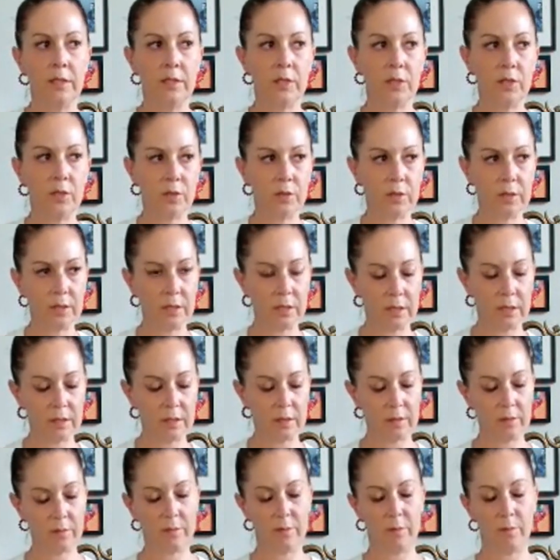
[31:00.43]
ensuring
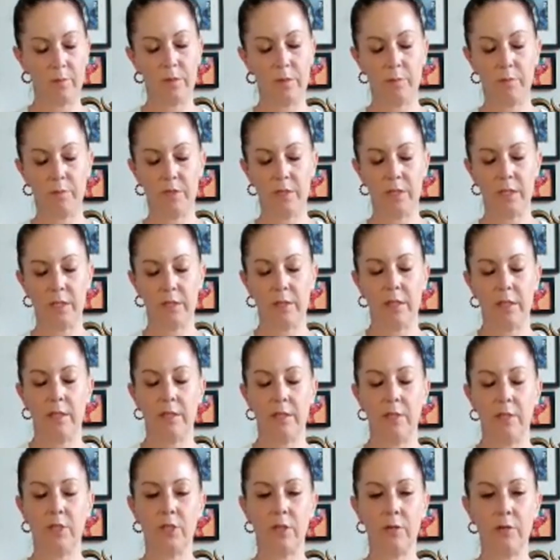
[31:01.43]
that
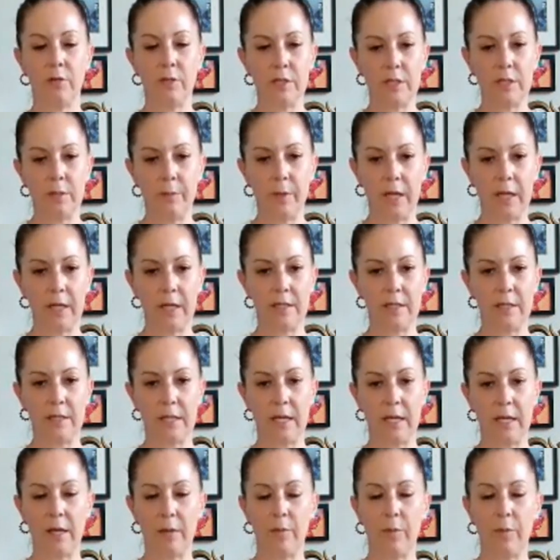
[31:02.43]
particularly the shoulders are back and